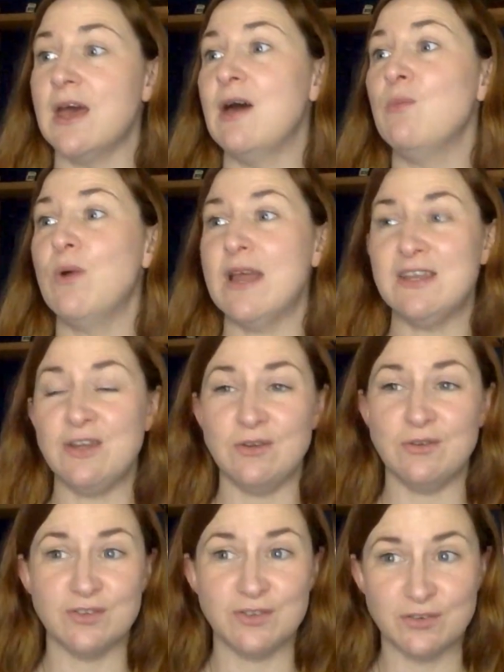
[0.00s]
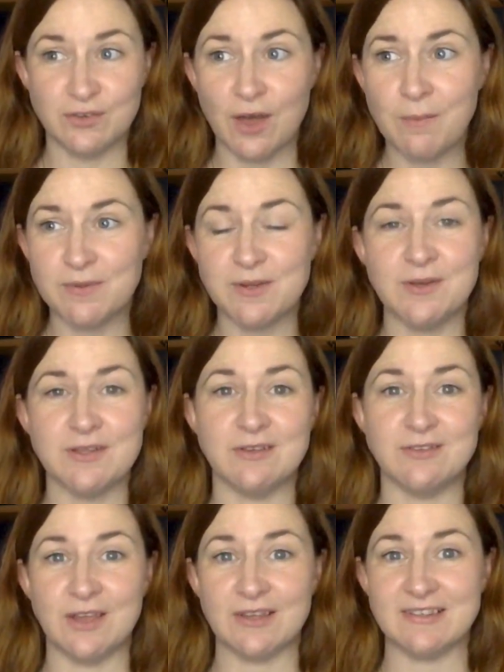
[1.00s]
And when you stop doing
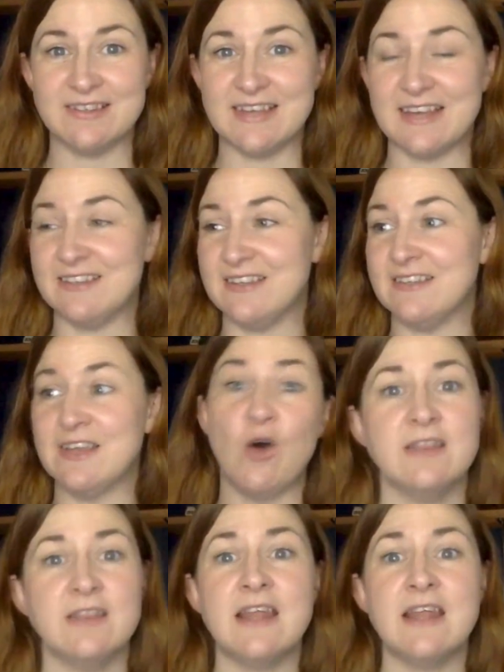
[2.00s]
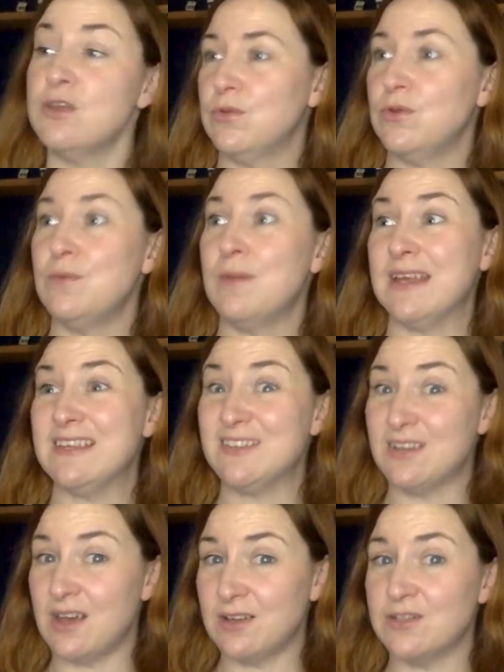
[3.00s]
those exercises, then you might
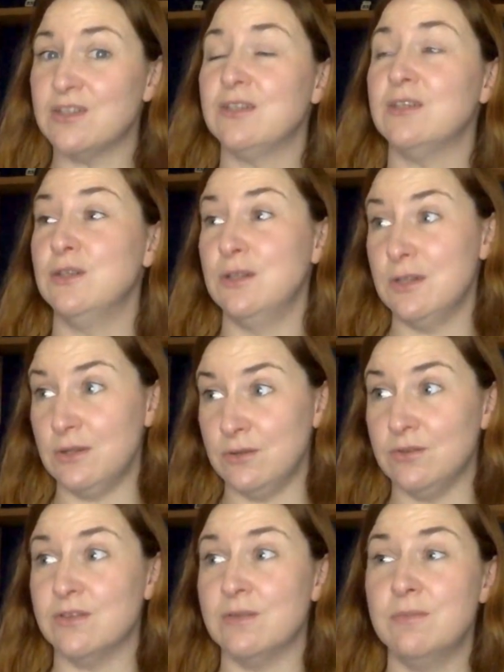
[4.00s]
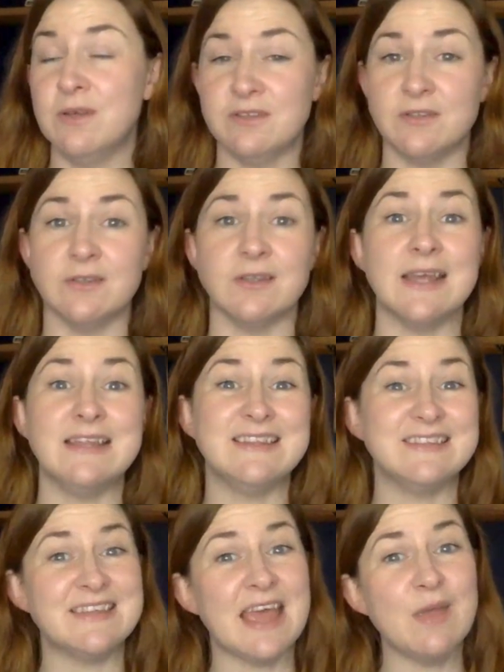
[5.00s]
start to lose the muscle. In the
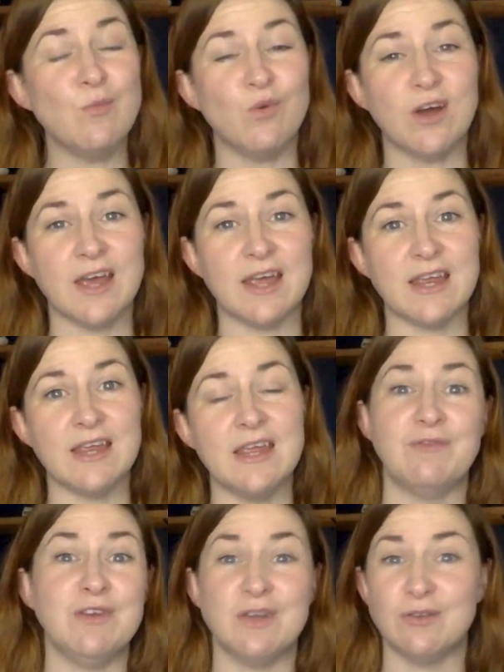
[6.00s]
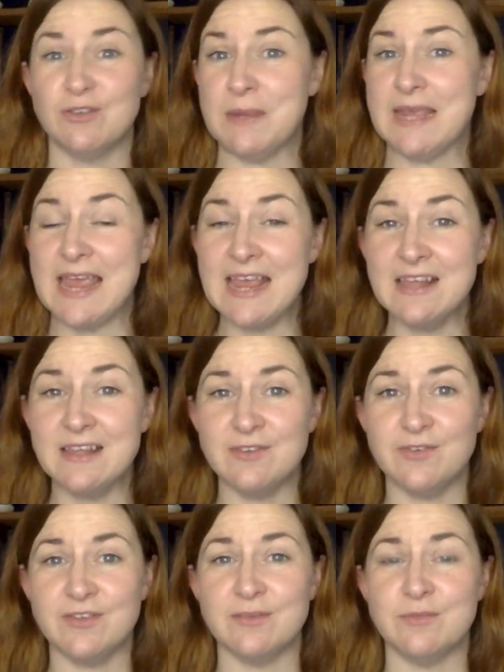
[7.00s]
same way, if you don't speak English
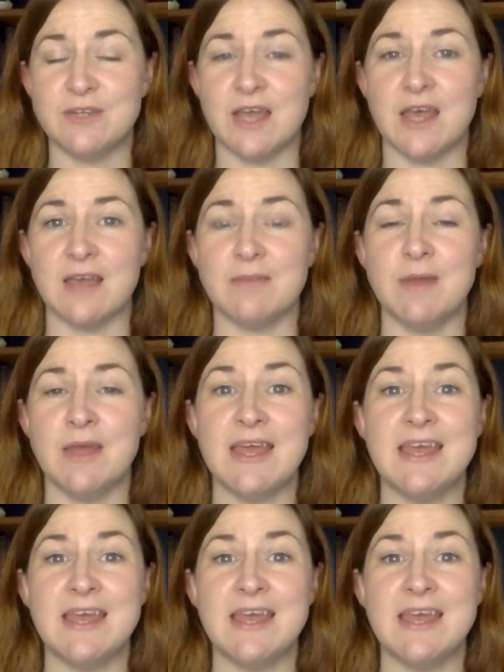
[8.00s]
for some time,